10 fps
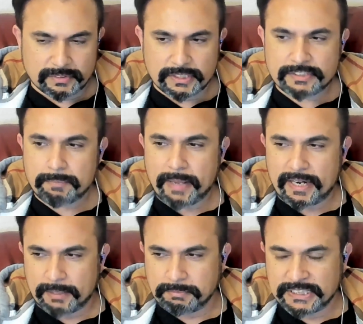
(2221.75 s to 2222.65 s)
It's a
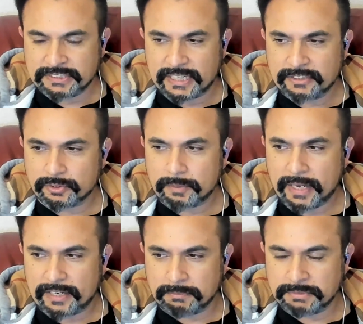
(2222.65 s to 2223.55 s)
paradigm change, right? So the
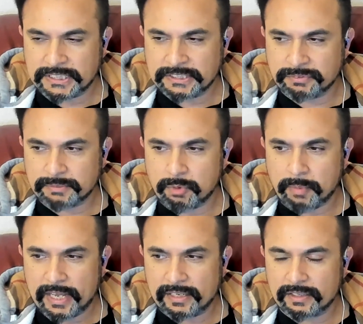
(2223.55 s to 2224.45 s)
paradigm change with
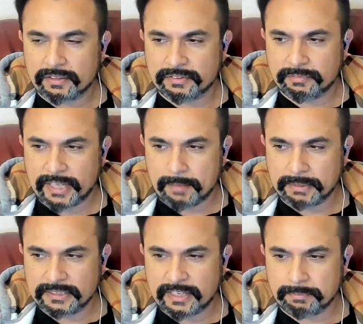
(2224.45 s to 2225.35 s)
mobile, what
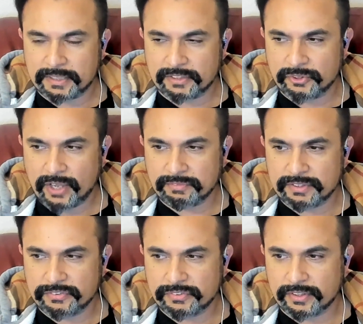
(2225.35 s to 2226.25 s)
happened is that because you have
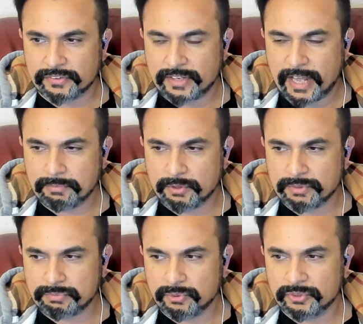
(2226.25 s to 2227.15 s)
these slabs of
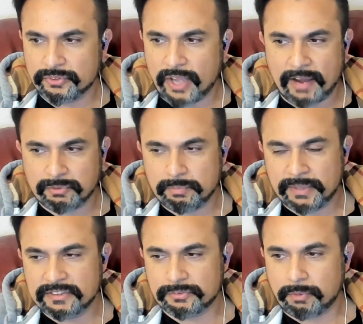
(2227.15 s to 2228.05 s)
the phone, you have to
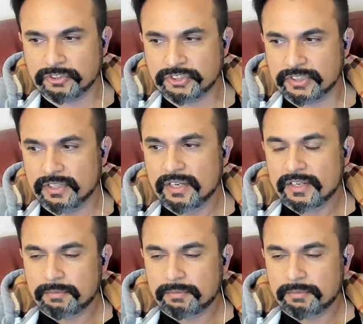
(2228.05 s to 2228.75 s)
make this posture.